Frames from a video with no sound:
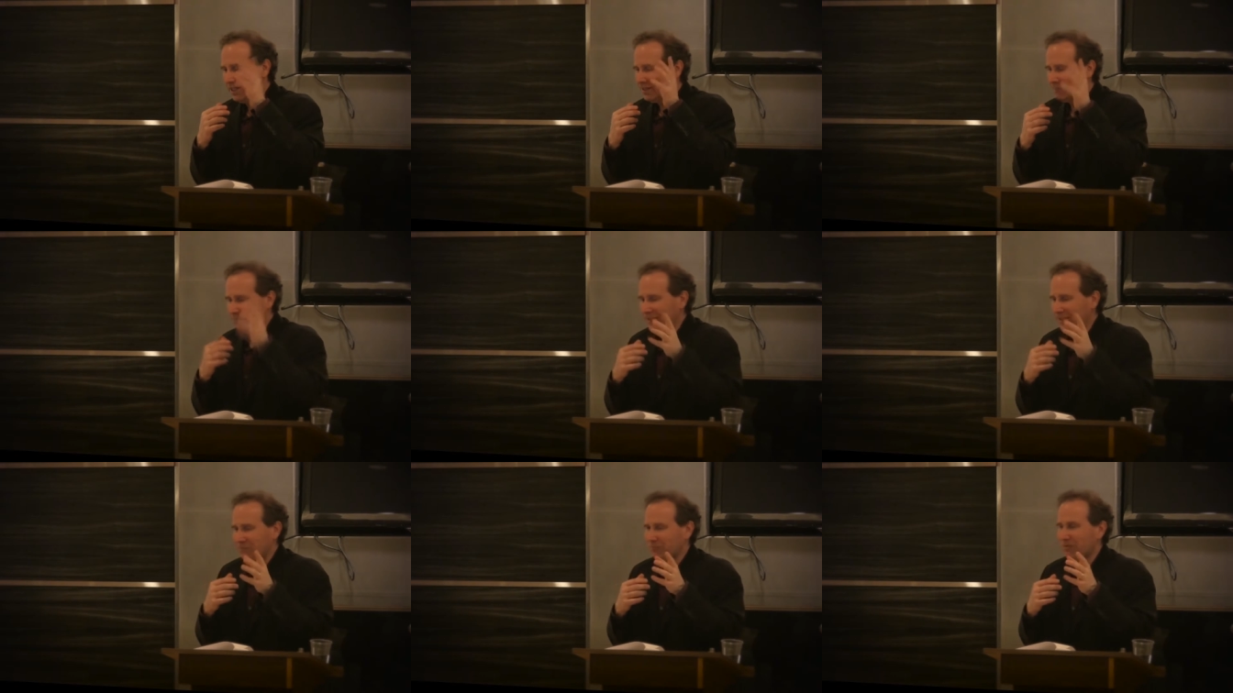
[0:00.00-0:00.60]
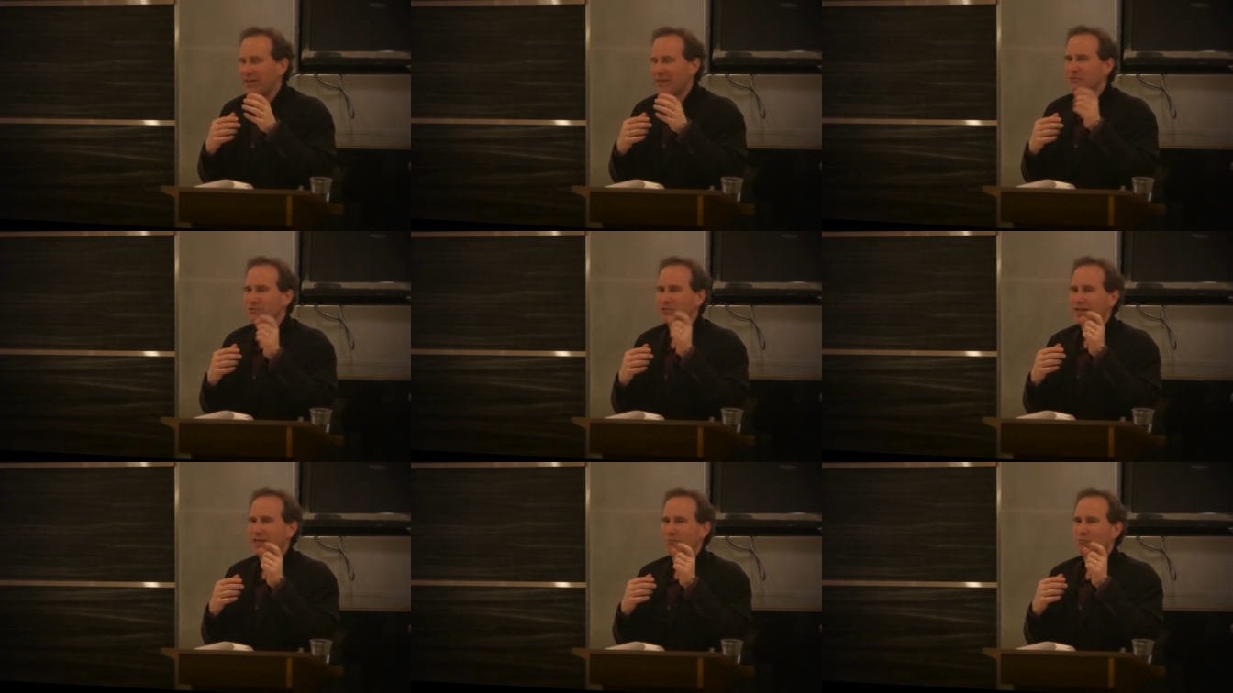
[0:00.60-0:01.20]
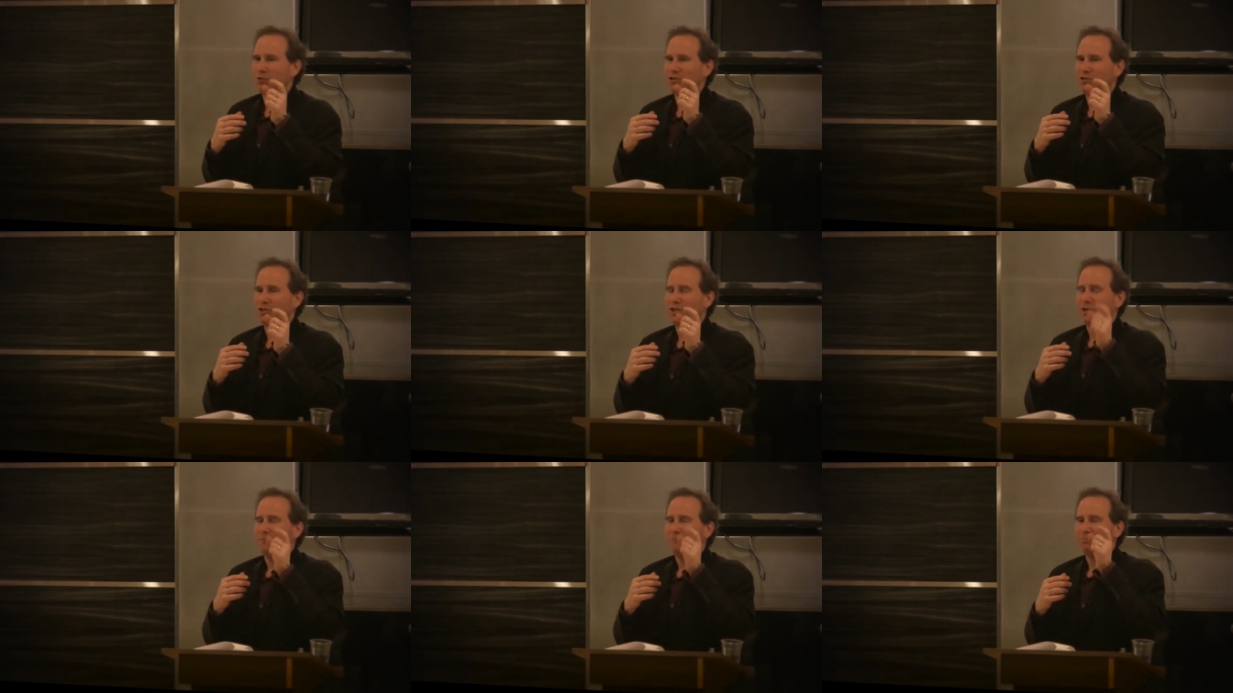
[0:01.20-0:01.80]
he had a best friend whose name was
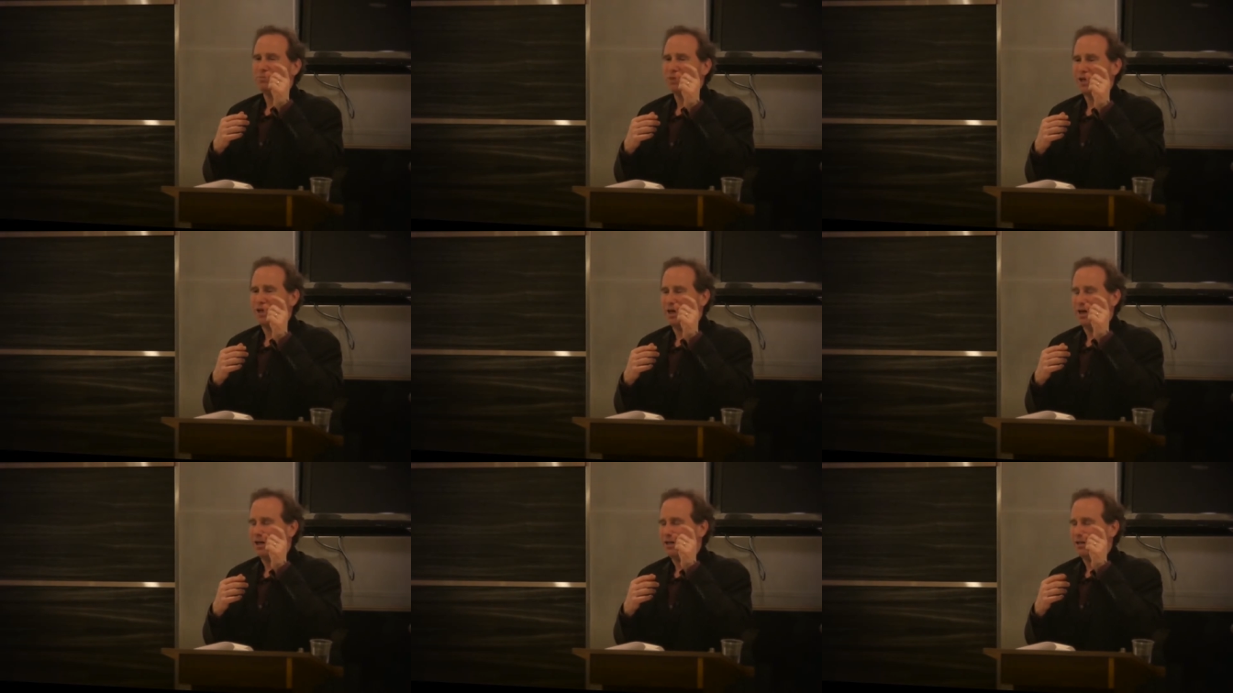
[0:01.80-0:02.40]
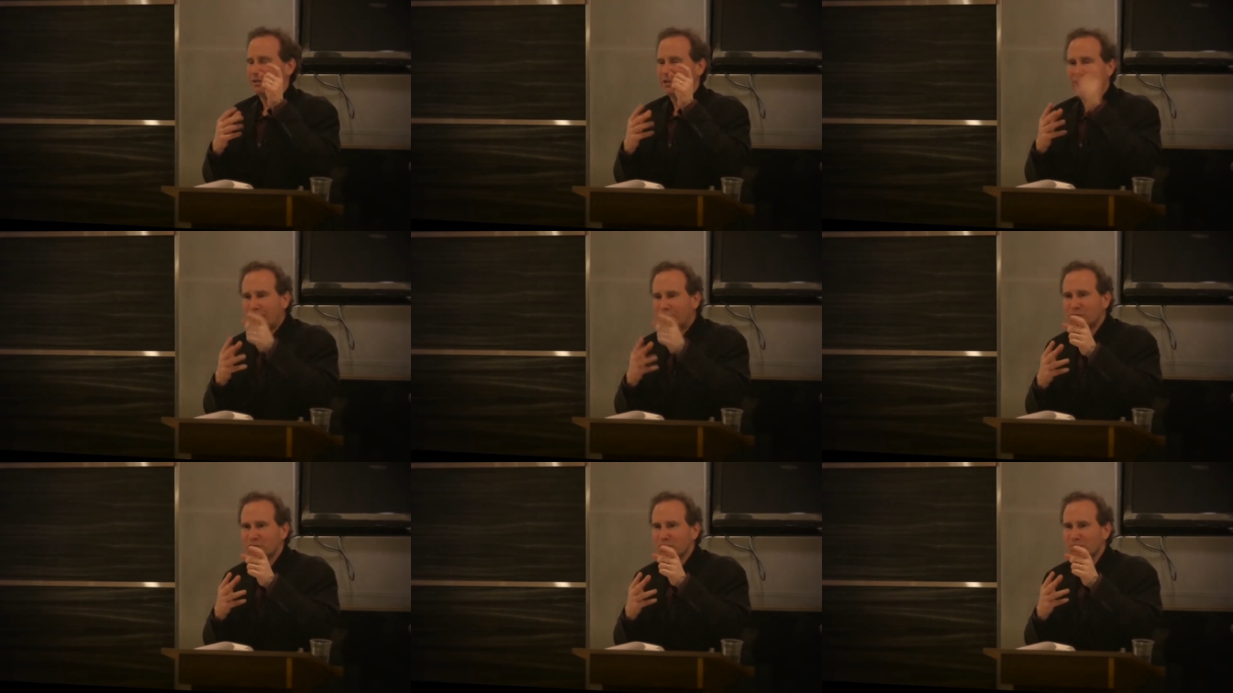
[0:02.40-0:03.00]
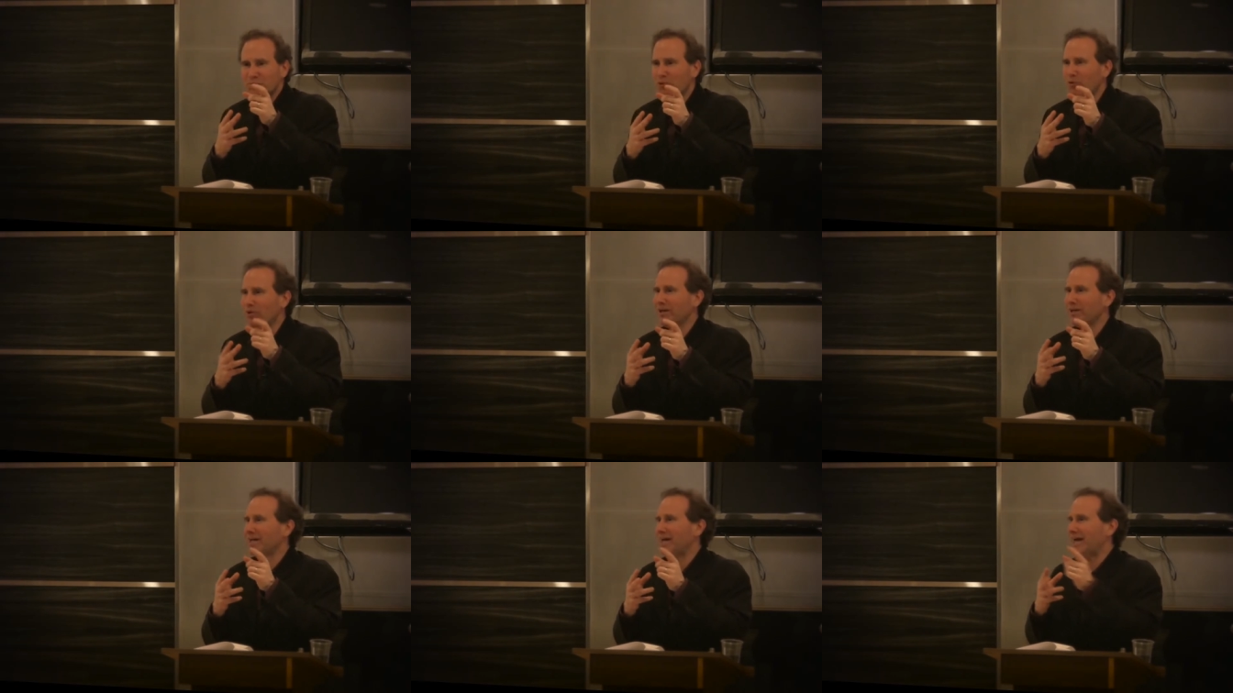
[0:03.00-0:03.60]
uh, Lobster Boy.